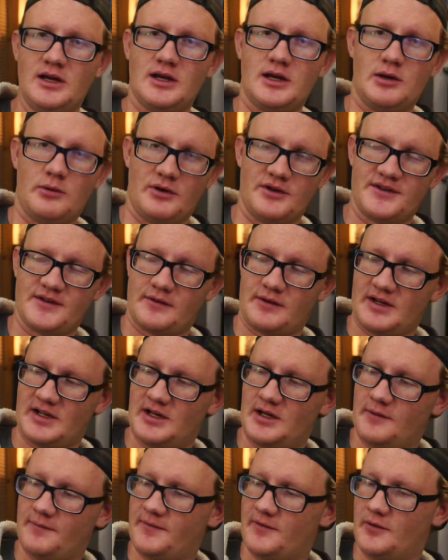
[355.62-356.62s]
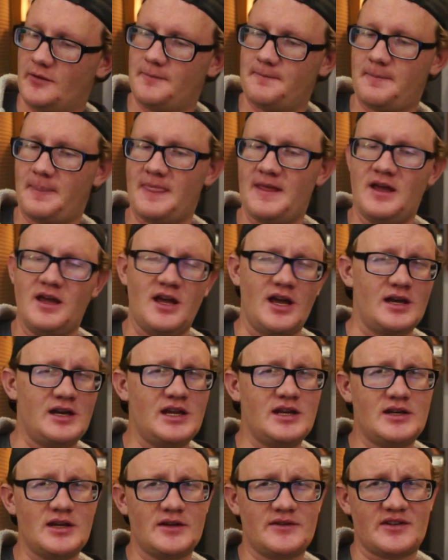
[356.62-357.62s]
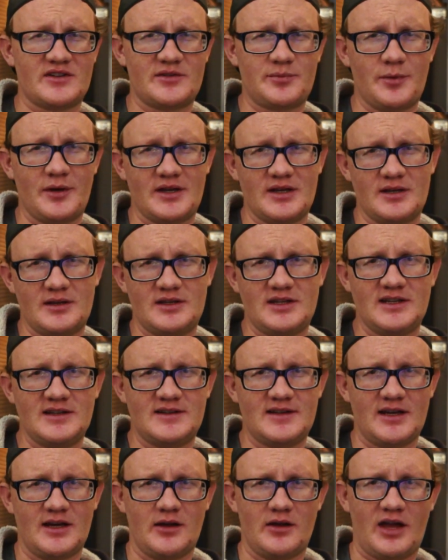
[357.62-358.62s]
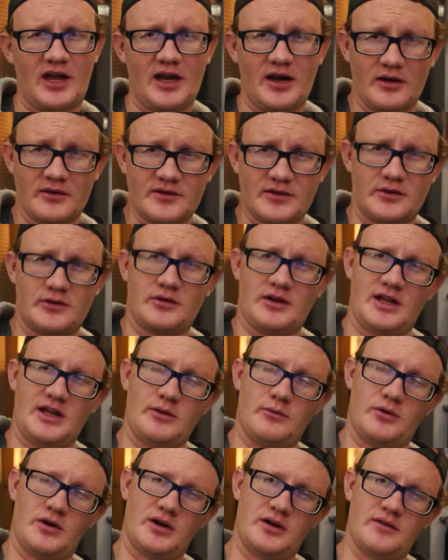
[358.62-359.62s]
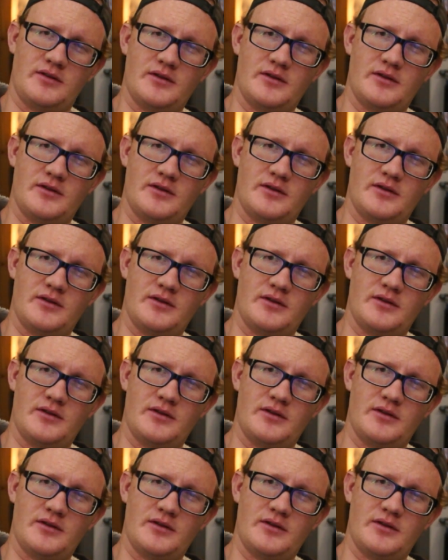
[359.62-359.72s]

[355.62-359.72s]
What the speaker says: It was very helpful. And he does explain in detail how to create one of